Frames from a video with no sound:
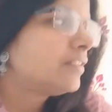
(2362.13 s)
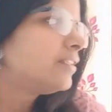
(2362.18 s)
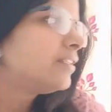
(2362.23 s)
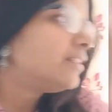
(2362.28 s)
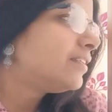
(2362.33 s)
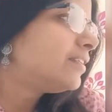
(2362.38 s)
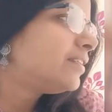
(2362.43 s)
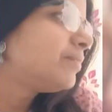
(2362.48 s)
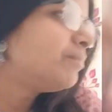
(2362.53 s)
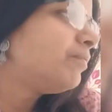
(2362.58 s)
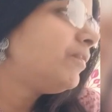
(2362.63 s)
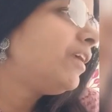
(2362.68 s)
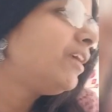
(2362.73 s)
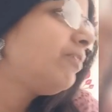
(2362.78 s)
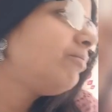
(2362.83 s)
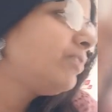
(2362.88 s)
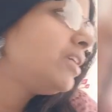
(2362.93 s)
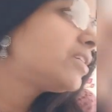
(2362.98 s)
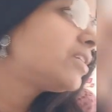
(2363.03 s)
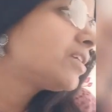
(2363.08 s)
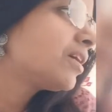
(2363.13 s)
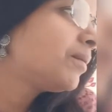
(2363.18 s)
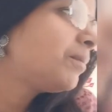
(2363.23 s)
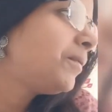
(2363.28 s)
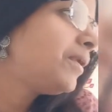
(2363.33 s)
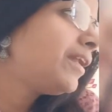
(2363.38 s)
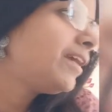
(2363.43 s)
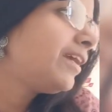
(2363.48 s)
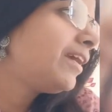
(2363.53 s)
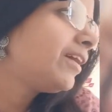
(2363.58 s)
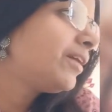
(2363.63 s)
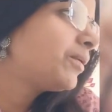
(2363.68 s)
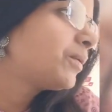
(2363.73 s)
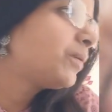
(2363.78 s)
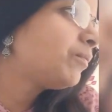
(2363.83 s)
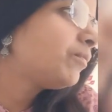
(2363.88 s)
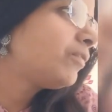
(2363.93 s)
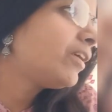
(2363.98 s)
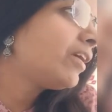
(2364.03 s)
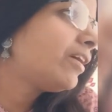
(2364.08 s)
Maybe someday I could
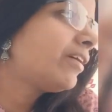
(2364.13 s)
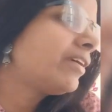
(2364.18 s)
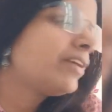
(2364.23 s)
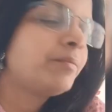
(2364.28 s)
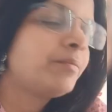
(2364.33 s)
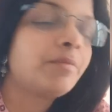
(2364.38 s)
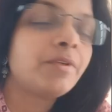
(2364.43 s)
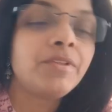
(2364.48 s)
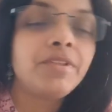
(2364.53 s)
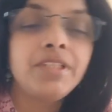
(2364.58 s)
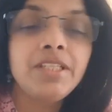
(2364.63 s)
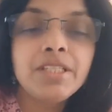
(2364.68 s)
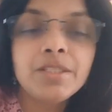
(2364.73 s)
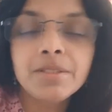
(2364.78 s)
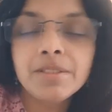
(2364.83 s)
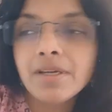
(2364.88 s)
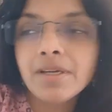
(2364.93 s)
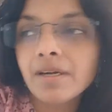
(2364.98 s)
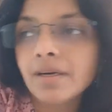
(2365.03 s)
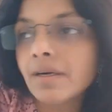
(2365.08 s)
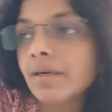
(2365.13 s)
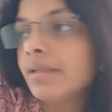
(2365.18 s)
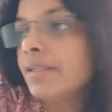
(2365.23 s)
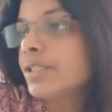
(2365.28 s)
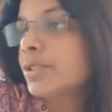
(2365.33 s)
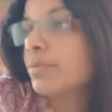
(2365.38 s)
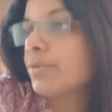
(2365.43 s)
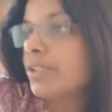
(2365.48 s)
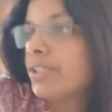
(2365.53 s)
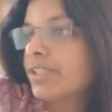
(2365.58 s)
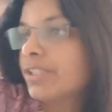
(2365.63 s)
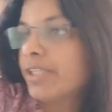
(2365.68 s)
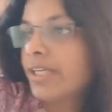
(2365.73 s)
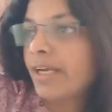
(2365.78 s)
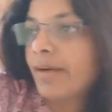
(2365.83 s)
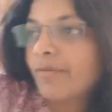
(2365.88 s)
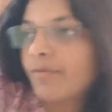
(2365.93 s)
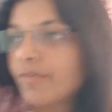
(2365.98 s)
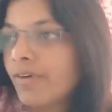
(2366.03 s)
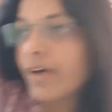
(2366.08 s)
wear it, but these girls which they have
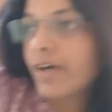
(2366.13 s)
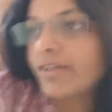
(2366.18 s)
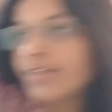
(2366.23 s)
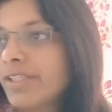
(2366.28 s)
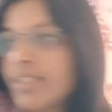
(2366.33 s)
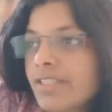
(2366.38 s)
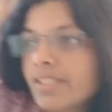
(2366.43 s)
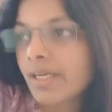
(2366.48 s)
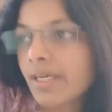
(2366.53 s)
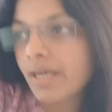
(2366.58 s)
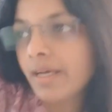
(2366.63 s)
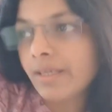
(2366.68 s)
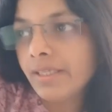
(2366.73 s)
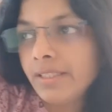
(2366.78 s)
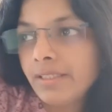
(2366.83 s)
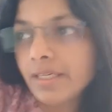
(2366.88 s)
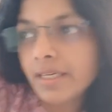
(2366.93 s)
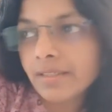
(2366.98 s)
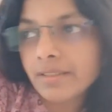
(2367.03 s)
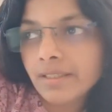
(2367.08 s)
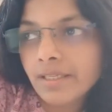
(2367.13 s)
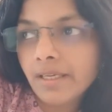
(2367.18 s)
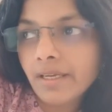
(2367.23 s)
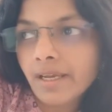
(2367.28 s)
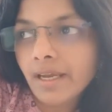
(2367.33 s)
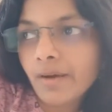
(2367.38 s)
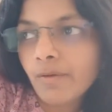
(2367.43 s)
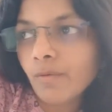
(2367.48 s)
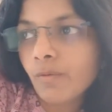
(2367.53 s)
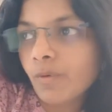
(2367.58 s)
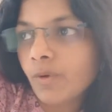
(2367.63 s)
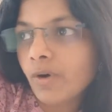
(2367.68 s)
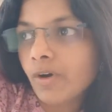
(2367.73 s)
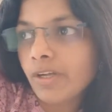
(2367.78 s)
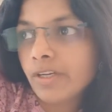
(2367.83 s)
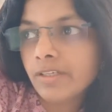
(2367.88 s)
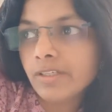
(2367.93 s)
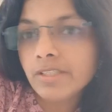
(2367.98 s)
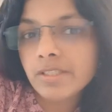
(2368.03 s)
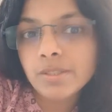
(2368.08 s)
worn, the sari that they have worn
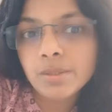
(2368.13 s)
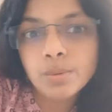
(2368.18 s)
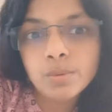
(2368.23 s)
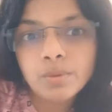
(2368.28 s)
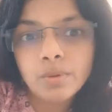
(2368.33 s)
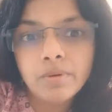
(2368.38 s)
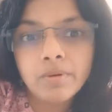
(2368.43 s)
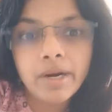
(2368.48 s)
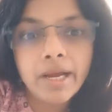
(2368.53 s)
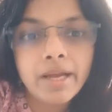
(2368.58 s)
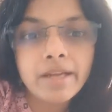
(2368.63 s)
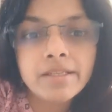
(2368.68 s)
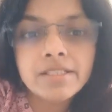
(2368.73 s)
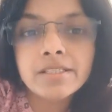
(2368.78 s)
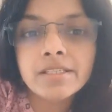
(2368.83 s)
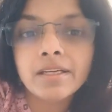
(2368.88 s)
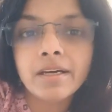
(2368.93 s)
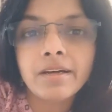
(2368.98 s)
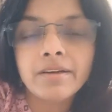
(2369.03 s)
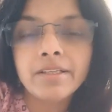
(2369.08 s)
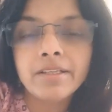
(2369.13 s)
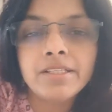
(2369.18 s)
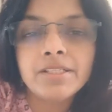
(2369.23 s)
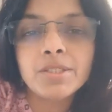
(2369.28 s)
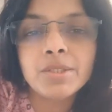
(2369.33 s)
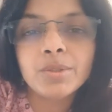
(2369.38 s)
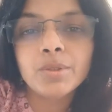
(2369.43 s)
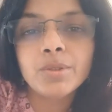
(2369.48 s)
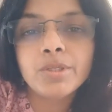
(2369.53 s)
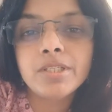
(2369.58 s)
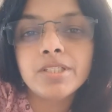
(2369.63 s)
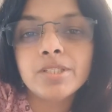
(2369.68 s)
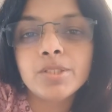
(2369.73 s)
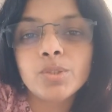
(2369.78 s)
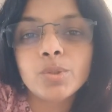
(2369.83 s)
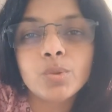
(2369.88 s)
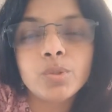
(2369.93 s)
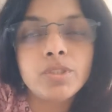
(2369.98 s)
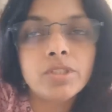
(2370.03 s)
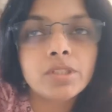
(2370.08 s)
is too grand saris, it's so
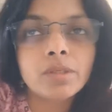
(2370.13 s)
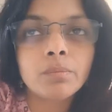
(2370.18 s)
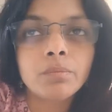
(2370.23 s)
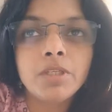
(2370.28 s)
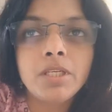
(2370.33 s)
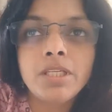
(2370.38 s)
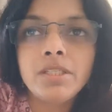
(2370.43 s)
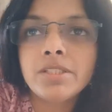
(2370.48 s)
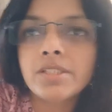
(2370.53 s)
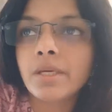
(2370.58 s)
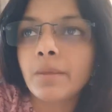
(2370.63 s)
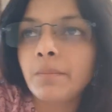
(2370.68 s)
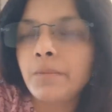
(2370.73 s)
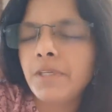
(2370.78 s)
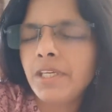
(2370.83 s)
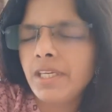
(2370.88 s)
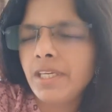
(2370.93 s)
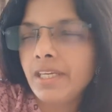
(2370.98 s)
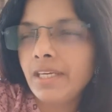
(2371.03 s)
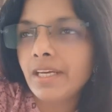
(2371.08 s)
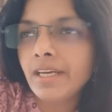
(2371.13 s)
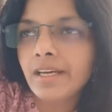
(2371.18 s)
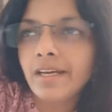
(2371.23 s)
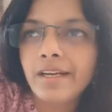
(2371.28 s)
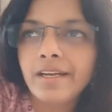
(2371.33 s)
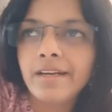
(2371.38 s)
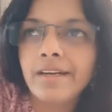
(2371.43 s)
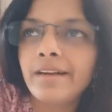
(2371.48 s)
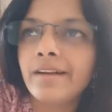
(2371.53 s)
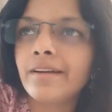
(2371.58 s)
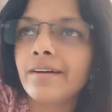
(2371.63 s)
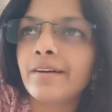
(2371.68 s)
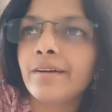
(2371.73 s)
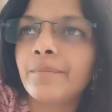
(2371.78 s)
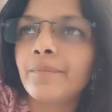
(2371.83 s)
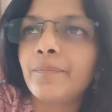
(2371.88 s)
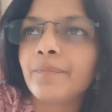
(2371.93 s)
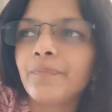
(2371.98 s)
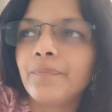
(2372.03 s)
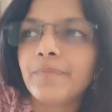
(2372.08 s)
chunky and
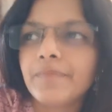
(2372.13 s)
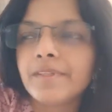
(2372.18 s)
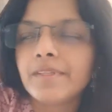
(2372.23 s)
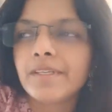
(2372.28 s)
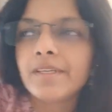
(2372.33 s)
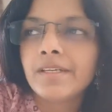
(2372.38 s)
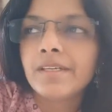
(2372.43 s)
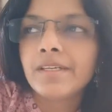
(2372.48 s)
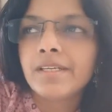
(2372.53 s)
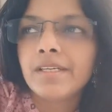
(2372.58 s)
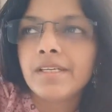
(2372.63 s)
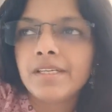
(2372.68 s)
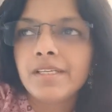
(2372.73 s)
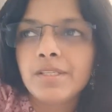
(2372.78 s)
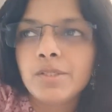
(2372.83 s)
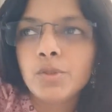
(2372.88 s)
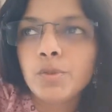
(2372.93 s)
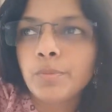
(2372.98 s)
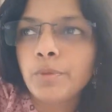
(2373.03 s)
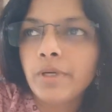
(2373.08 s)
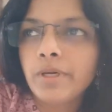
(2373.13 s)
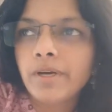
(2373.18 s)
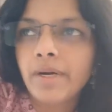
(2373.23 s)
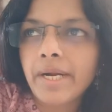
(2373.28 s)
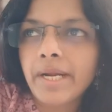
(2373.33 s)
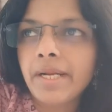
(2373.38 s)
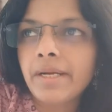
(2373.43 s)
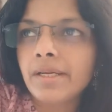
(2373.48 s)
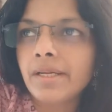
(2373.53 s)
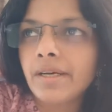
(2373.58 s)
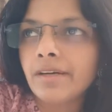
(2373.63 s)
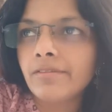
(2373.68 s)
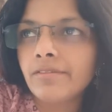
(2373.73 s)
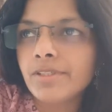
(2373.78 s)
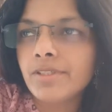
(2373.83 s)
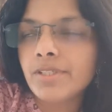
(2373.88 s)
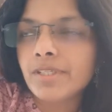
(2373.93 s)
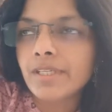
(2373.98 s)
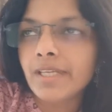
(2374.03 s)
super grand, I would say.